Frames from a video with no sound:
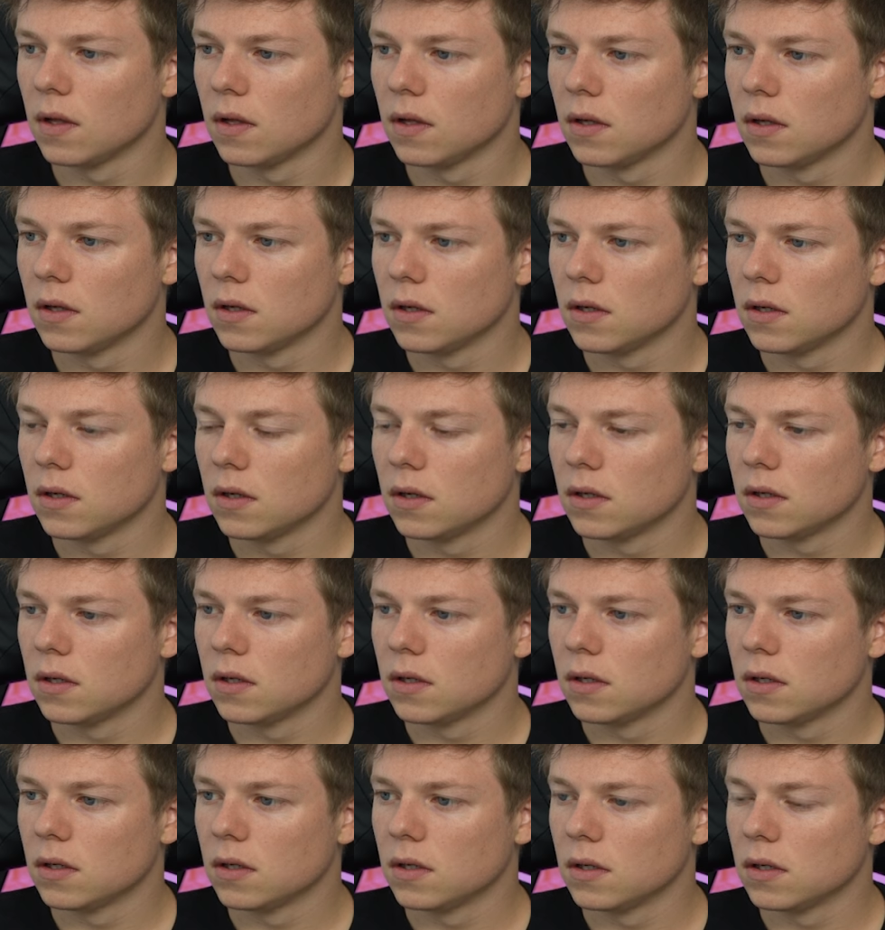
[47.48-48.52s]

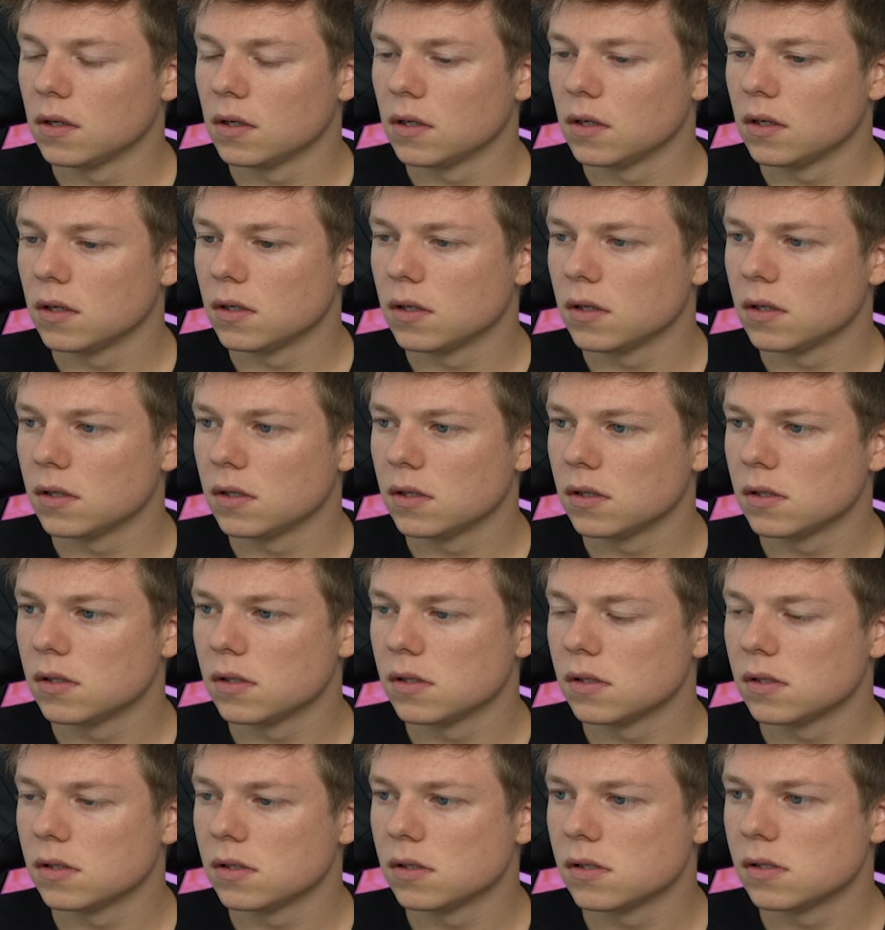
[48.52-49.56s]

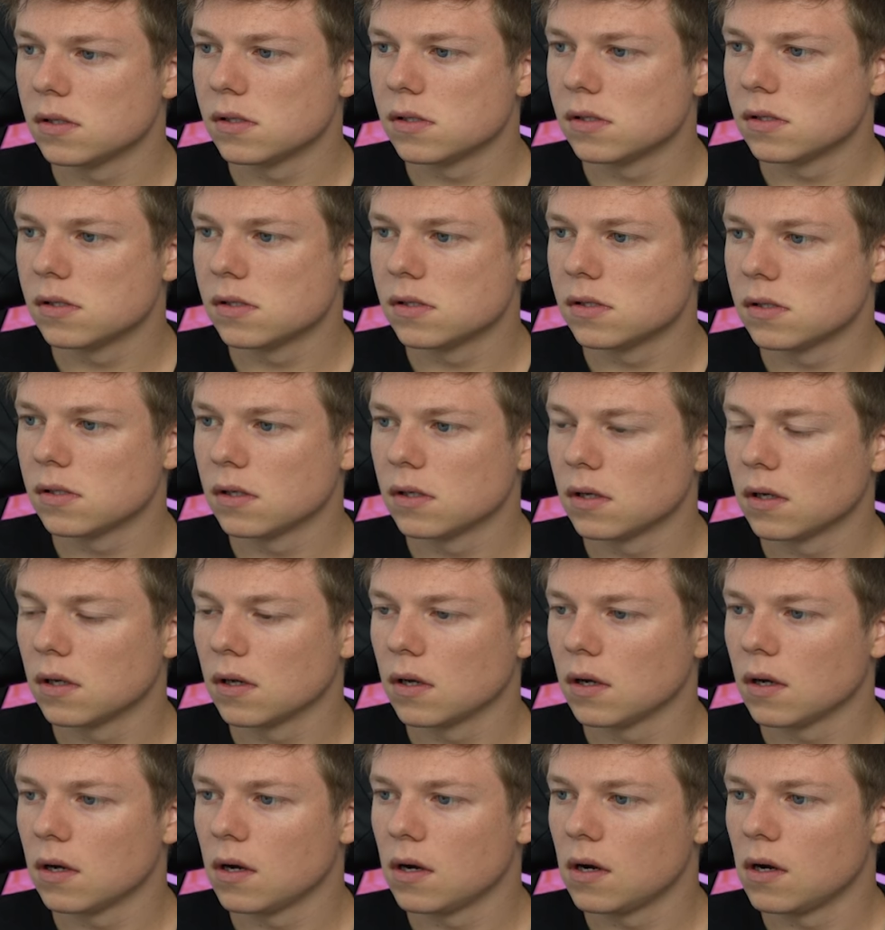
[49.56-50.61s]

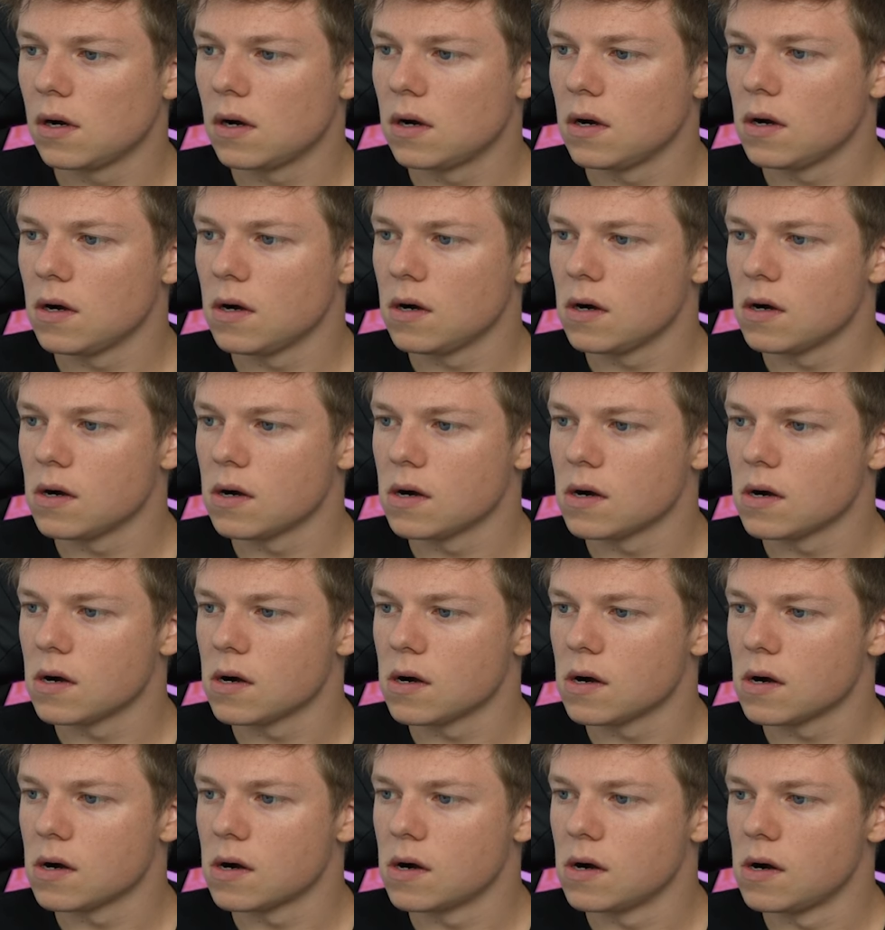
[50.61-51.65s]

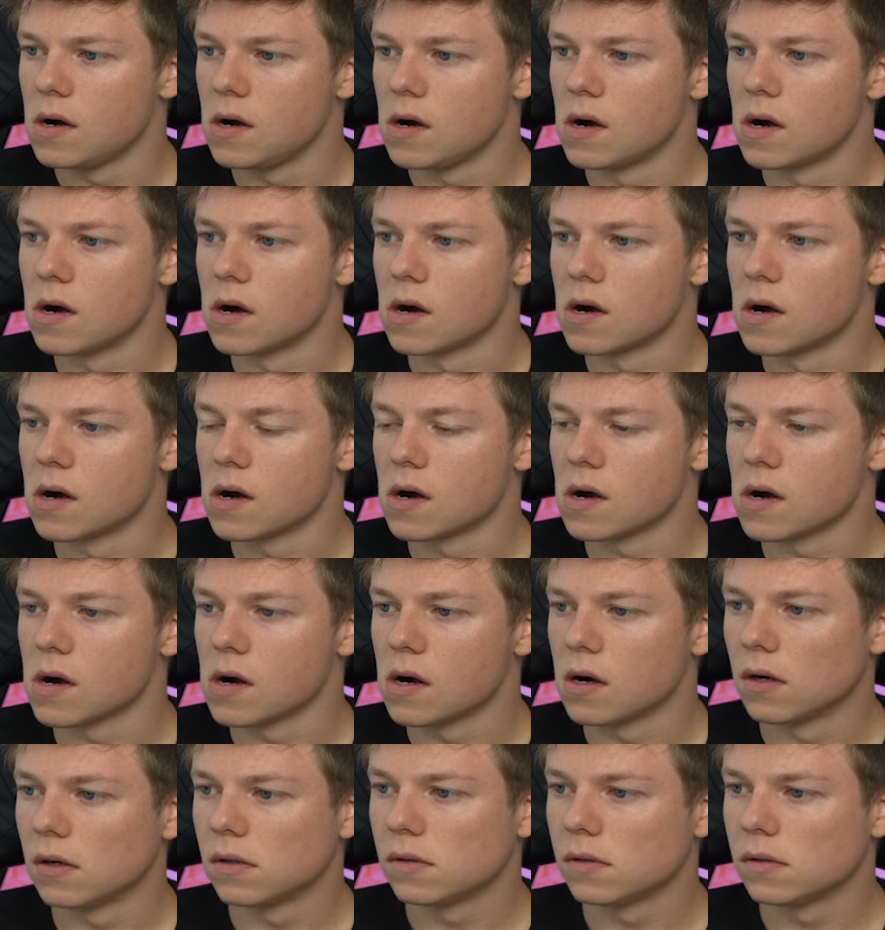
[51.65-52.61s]
This person isn't speaking.